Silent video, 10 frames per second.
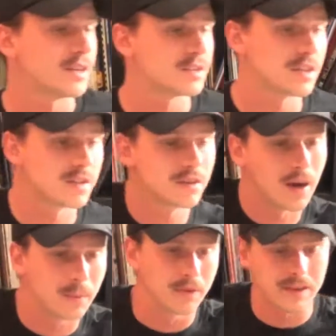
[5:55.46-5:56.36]
season.
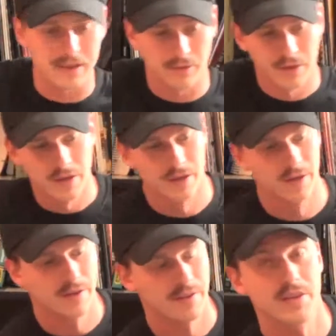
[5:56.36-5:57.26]
I believe
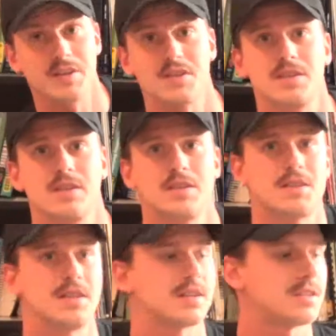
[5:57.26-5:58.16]
this
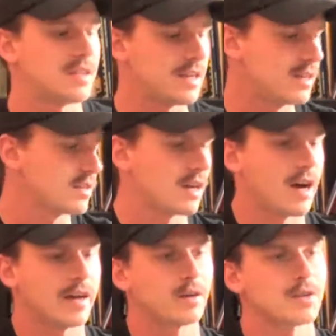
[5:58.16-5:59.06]
16
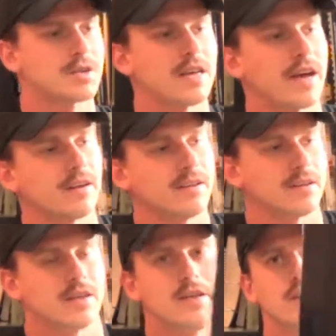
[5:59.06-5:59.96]
tile set
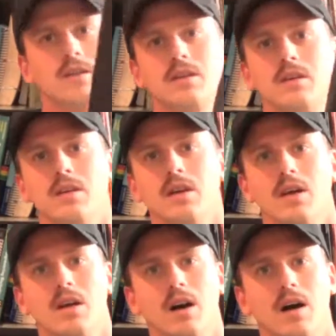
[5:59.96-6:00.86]
here
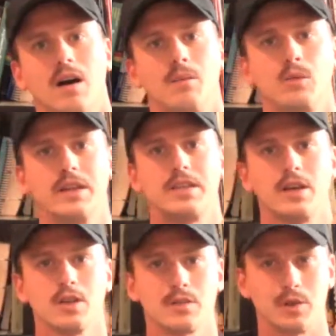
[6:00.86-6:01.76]

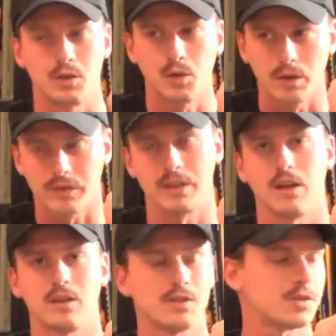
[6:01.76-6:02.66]
retails for
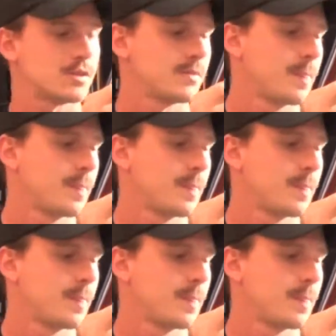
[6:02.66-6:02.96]
$250.